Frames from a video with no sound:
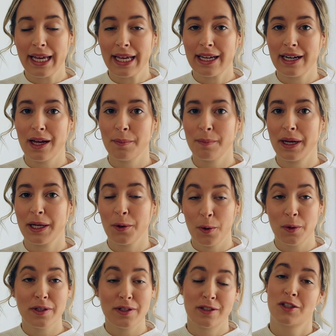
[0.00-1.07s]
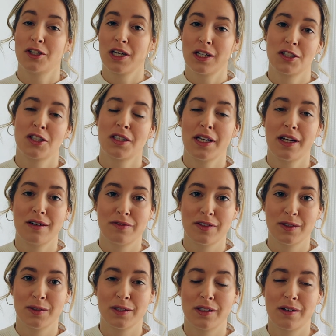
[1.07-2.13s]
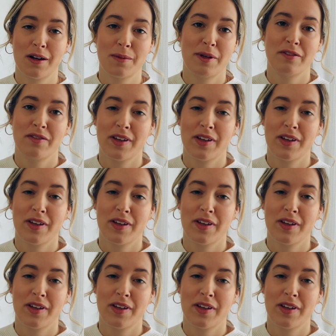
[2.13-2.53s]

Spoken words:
and my goal is to change the air filter on my